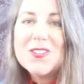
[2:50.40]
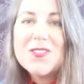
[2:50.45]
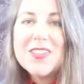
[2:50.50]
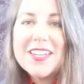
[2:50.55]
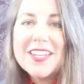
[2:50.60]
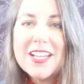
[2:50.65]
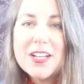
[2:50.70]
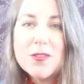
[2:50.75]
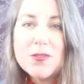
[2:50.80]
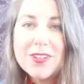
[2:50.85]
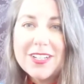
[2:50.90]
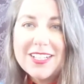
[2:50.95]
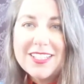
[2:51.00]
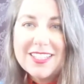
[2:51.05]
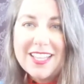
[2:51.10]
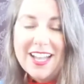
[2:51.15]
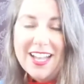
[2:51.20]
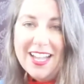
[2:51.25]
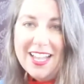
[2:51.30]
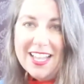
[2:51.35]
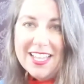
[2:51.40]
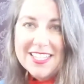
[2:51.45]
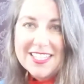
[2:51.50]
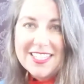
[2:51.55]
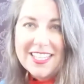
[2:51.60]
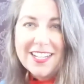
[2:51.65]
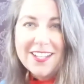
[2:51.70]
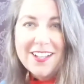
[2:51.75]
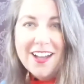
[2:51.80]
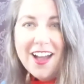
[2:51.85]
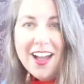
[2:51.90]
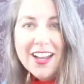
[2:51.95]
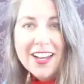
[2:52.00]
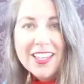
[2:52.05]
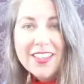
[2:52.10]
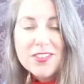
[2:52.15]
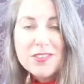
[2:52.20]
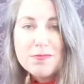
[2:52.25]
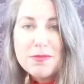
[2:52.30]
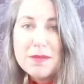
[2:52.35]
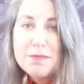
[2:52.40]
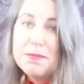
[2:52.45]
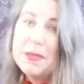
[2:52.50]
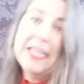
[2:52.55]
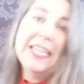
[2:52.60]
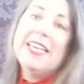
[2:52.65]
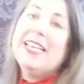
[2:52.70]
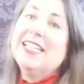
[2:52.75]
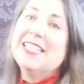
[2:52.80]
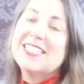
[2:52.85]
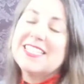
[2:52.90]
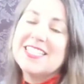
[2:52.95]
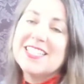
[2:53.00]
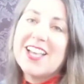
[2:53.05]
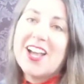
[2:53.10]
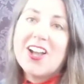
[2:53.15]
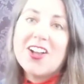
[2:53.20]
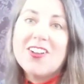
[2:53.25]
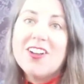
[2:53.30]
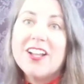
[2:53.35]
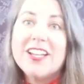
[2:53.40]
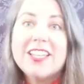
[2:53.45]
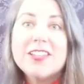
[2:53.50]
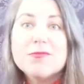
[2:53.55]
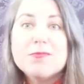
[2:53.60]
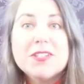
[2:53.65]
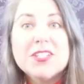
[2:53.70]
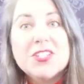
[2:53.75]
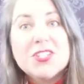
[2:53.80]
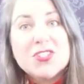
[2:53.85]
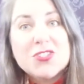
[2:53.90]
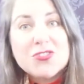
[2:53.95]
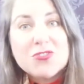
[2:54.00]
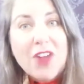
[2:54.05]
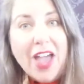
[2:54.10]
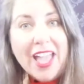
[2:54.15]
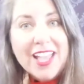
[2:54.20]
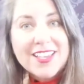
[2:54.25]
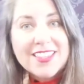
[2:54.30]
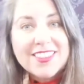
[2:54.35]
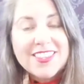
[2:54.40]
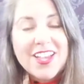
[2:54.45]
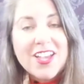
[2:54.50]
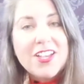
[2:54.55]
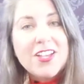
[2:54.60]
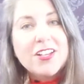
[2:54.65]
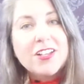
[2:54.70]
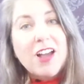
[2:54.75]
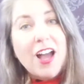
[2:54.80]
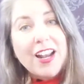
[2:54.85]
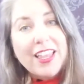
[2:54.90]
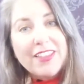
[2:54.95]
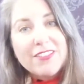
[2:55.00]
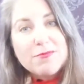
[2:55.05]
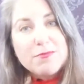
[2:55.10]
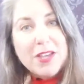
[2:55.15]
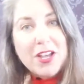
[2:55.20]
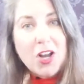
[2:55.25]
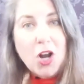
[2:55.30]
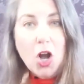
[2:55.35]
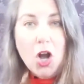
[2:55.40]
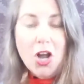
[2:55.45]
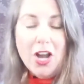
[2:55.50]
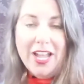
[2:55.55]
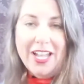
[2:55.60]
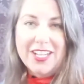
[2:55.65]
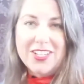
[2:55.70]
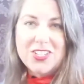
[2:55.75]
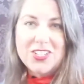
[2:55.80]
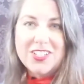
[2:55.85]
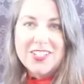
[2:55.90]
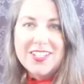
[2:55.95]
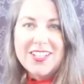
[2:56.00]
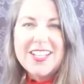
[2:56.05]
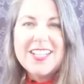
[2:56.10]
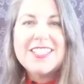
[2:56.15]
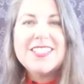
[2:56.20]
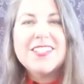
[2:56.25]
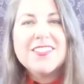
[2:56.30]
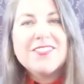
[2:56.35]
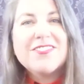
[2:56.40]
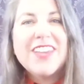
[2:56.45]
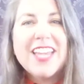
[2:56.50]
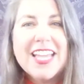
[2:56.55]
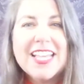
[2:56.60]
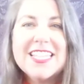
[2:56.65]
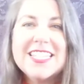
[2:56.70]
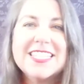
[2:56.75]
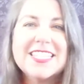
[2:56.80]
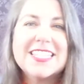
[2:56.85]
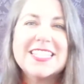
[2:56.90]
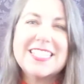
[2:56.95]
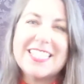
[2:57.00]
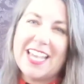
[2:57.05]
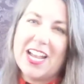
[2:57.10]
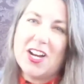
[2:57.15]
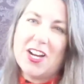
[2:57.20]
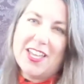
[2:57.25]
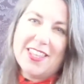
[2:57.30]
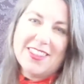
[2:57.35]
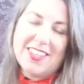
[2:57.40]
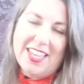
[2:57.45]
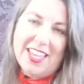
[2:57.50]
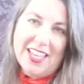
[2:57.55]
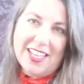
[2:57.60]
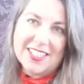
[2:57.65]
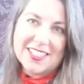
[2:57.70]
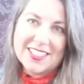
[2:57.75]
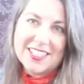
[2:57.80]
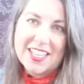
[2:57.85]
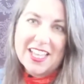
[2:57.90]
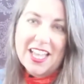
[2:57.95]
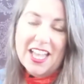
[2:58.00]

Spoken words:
So then I realize that God gives me peace, God gives me strength, God gives me courage to face the scary things.